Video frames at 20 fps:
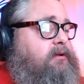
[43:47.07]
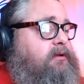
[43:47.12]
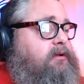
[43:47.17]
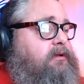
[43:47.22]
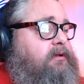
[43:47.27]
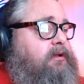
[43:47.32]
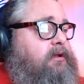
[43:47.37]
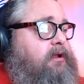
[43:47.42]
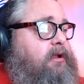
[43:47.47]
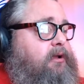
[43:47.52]

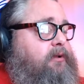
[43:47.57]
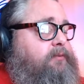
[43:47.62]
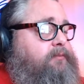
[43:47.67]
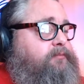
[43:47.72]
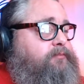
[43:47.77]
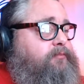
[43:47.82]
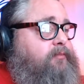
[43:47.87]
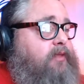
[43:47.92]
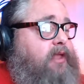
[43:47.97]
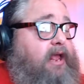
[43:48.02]

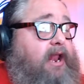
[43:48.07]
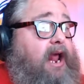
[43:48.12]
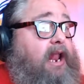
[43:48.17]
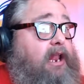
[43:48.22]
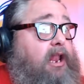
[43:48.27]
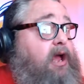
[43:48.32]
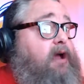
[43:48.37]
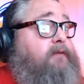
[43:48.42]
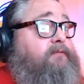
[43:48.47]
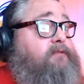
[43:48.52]
and I
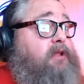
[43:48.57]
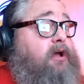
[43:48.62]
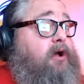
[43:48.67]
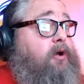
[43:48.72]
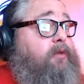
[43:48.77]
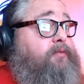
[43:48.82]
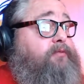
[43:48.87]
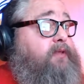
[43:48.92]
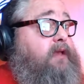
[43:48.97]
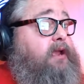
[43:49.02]
loved the
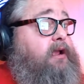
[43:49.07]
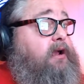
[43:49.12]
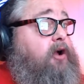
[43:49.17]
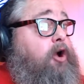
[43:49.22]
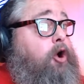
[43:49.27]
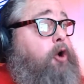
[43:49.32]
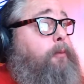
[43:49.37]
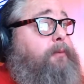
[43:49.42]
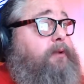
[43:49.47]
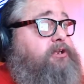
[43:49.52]
whole thing of
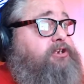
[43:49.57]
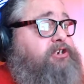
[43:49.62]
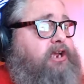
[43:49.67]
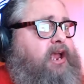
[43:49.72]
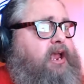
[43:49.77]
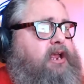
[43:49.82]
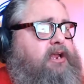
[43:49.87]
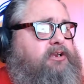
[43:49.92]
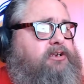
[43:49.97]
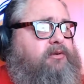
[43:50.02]
hope and
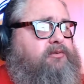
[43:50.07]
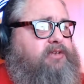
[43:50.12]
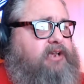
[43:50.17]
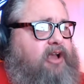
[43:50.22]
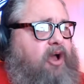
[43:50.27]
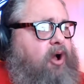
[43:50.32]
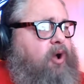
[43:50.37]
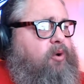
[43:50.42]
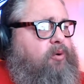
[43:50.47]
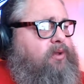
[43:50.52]
change. I was like,
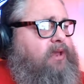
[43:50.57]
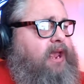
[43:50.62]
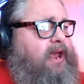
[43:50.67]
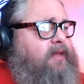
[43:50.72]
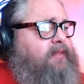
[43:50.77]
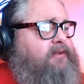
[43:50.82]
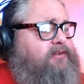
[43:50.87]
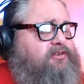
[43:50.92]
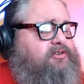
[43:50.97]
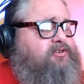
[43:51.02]
oh yeah,
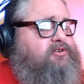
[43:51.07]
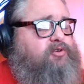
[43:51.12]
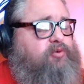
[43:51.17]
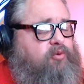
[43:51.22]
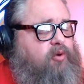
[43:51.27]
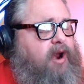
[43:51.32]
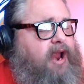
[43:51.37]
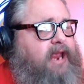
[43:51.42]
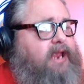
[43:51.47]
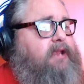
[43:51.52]
this is
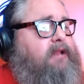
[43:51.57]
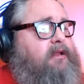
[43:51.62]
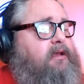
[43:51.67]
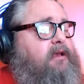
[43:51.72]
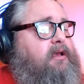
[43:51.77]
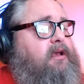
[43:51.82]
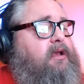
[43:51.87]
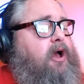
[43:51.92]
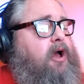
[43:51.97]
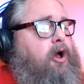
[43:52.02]
great.
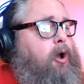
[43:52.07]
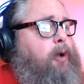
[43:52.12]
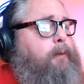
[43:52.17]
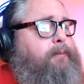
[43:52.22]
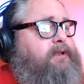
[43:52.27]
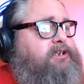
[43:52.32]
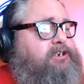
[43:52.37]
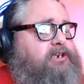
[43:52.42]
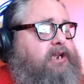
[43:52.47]
Hope and change.